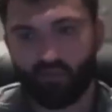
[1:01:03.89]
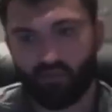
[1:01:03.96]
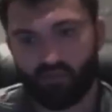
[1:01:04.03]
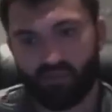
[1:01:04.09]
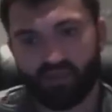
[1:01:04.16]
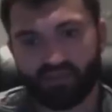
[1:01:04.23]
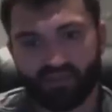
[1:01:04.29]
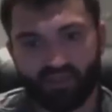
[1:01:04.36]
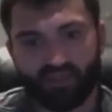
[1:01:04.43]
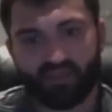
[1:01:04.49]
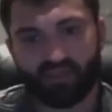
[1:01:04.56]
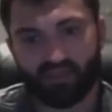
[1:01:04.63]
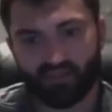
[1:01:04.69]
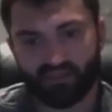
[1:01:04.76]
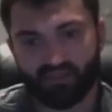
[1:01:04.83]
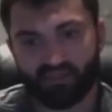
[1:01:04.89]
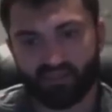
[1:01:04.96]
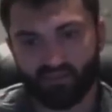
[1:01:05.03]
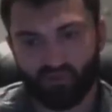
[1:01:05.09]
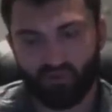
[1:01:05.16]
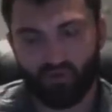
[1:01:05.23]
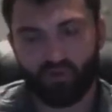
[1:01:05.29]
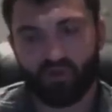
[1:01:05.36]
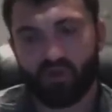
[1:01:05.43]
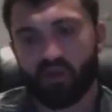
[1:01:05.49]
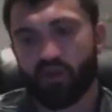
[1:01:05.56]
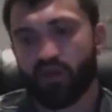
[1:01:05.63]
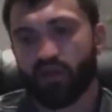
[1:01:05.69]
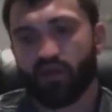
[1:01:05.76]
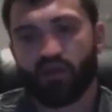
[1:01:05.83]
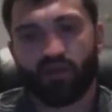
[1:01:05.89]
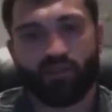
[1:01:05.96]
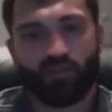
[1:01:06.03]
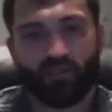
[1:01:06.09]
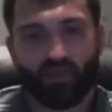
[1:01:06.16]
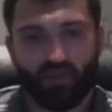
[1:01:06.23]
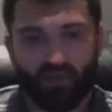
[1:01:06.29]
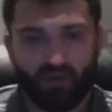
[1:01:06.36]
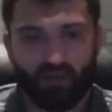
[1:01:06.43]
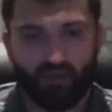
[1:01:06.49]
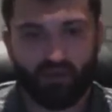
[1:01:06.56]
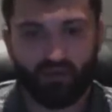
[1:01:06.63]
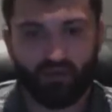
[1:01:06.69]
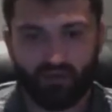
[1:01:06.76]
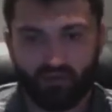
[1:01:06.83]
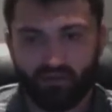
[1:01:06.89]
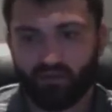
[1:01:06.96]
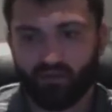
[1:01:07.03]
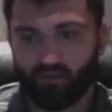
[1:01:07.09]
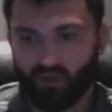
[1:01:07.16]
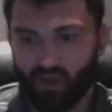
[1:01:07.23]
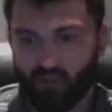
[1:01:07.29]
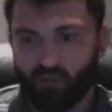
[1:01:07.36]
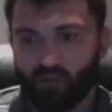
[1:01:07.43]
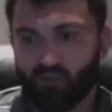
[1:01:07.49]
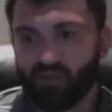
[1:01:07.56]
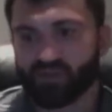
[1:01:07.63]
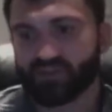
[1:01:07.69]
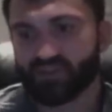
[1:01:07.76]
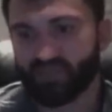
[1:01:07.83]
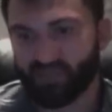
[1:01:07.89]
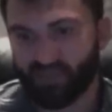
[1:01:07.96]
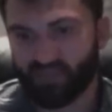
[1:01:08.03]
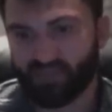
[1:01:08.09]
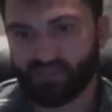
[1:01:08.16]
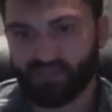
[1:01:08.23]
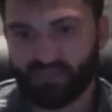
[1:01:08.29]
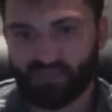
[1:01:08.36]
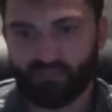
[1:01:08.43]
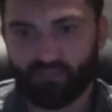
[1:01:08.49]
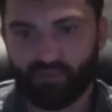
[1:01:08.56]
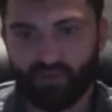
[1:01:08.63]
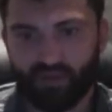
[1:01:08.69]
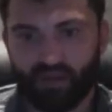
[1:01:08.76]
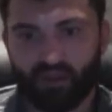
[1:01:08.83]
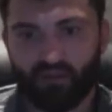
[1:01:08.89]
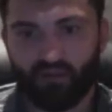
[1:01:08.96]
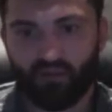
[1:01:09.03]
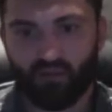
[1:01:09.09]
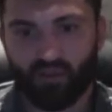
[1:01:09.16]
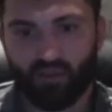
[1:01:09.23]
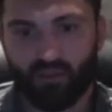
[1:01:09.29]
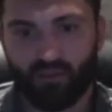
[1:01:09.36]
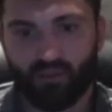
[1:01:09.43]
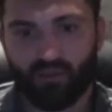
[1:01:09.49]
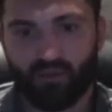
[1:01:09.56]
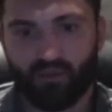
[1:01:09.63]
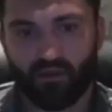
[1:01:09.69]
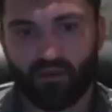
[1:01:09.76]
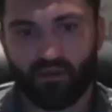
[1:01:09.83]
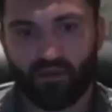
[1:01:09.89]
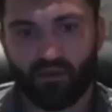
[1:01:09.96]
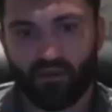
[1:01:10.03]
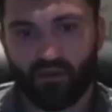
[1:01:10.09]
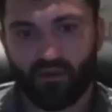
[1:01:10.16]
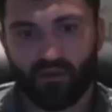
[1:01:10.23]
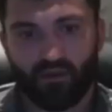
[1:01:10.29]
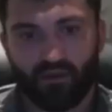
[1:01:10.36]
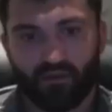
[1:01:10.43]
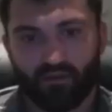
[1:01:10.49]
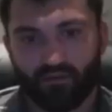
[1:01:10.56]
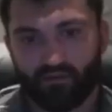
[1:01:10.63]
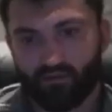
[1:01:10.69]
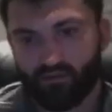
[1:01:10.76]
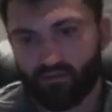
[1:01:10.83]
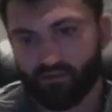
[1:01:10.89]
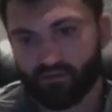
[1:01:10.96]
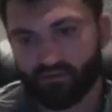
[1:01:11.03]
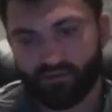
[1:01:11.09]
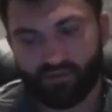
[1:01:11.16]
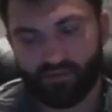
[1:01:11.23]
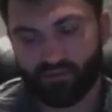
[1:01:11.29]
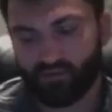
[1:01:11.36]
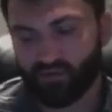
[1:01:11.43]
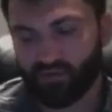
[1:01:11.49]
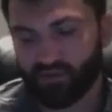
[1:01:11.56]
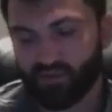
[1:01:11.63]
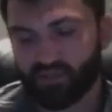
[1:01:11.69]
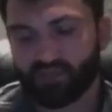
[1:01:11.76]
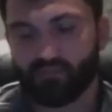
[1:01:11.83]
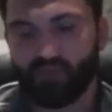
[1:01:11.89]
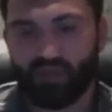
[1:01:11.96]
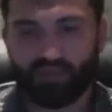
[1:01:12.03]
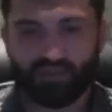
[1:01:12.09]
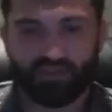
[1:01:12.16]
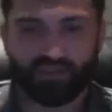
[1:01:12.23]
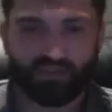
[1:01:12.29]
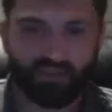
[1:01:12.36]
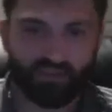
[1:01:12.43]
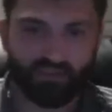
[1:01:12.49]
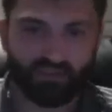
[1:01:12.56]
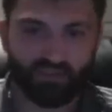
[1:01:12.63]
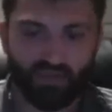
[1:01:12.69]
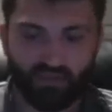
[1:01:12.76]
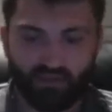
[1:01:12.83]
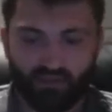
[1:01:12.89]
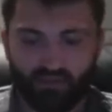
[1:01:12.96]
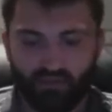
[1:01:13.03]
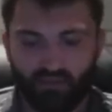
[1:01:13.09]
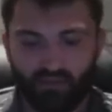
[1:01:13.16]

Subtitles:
of days later, he says no, and in a couple of weeks he's disappeared and all, and you know, so, and his manager started